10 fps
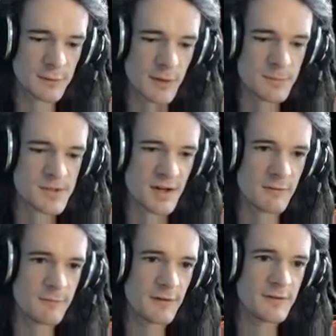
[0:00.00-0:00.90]
represent
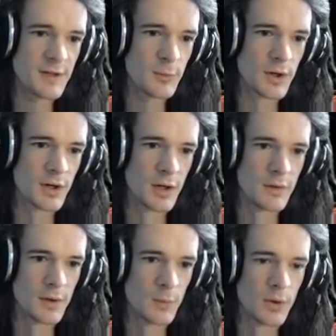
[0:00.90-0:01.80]
50,
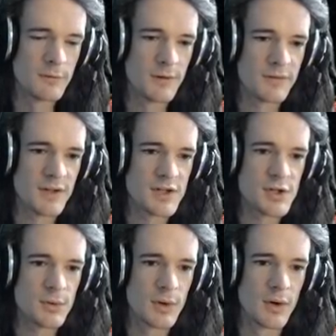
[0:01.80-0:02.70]
100, 150,
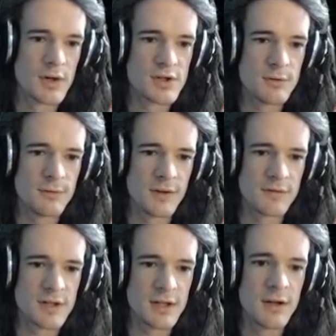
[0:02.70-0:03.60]
200,
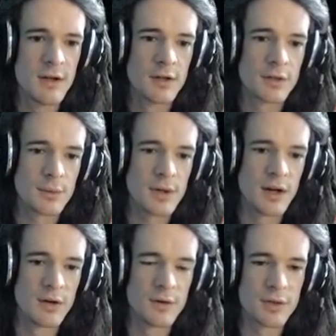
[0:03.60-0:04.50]
250,
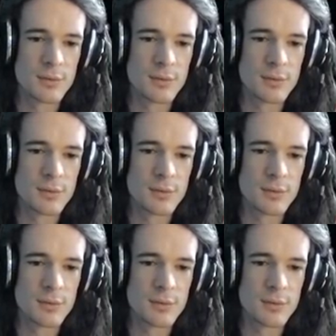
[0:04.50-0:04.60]
300,